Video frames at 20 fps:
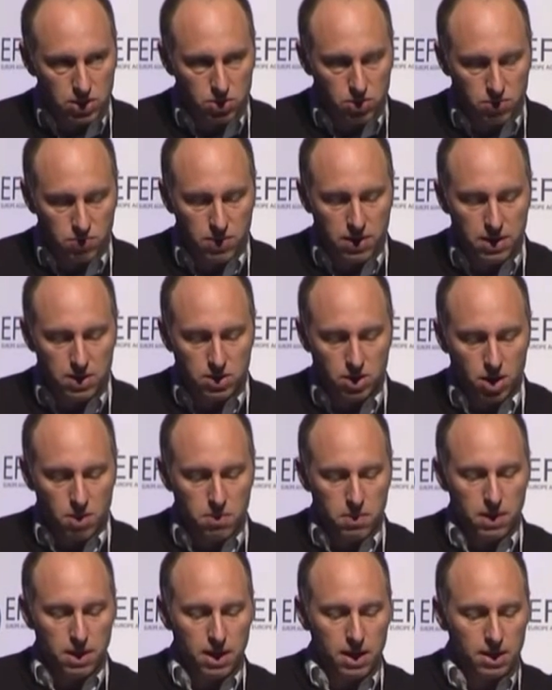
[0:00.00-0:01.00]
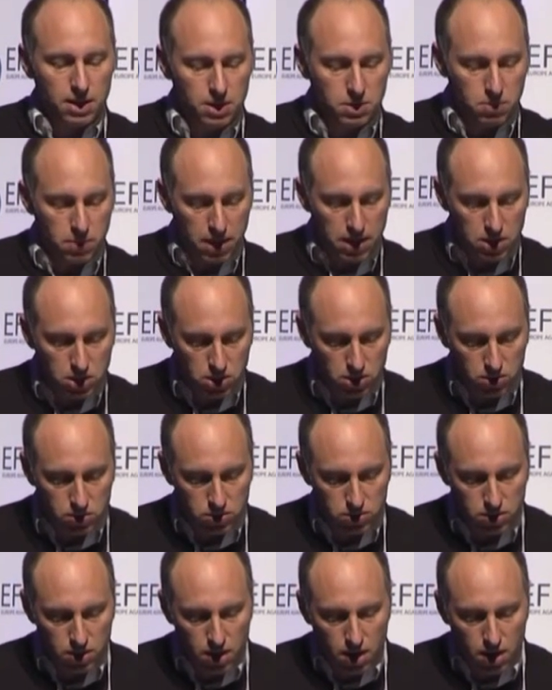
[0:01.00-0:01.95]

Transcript: sensory phenotyping in these patients.